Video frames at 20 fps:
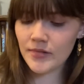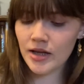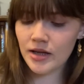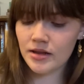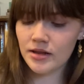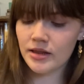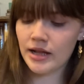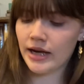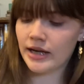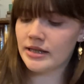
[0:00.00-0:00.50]

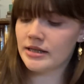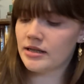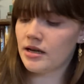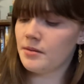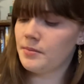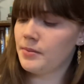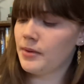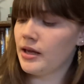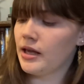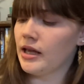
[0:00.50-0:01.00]
Next up
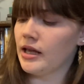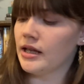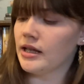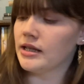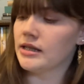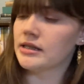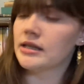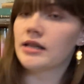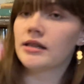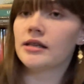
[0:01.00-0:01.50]

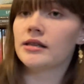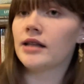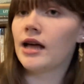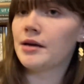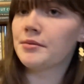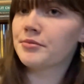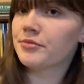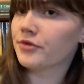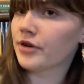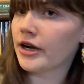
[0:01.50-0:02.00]
is The
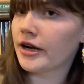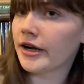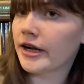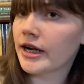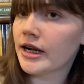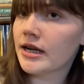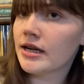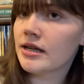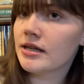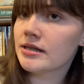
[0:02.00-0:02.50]

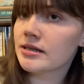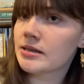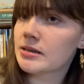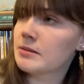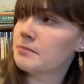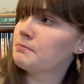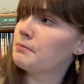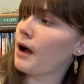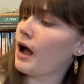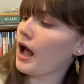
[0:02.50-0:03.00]
Librarian
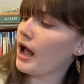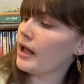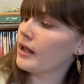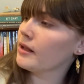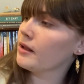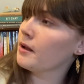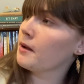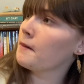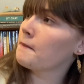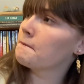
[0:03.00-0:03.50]

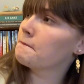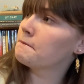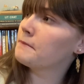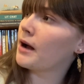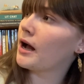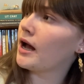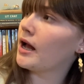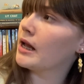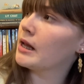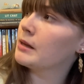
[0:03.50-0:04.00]
Spy
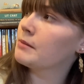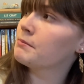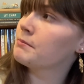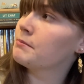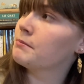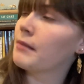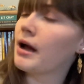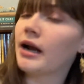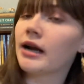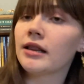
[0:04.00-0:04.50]
by
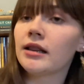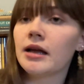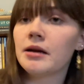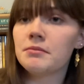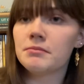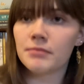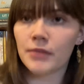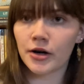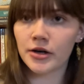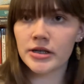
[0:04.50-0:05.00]
Madeline
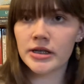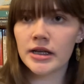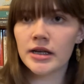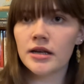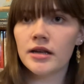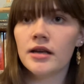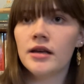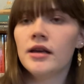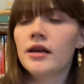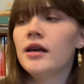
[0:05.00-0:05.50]
Martin,
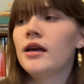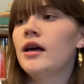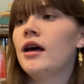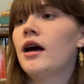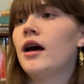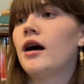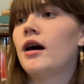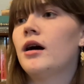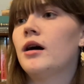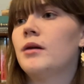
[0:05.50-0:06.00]

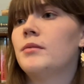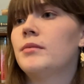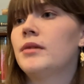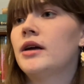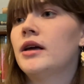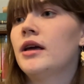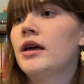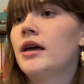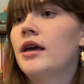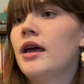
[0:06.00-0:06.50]

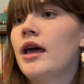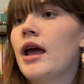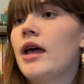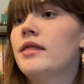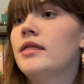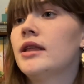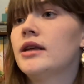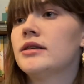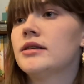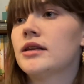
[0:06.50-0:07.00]

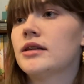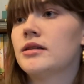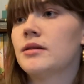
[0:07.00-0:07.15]
and this is